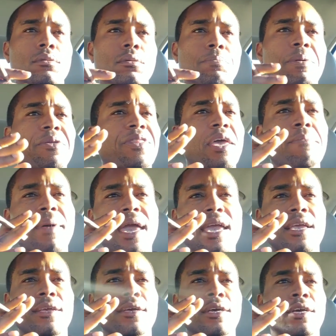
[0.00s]
But they
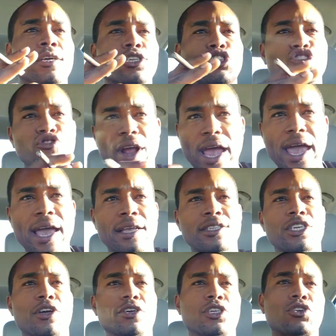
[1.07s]
may drag
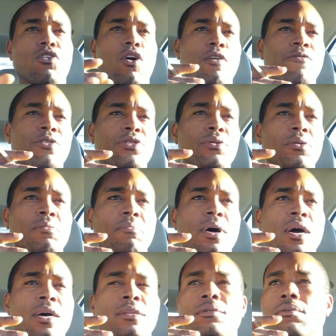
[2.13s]
Terrence Crawford through the
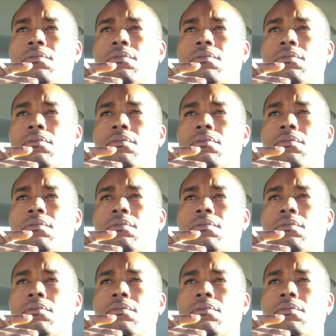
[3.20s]
mud.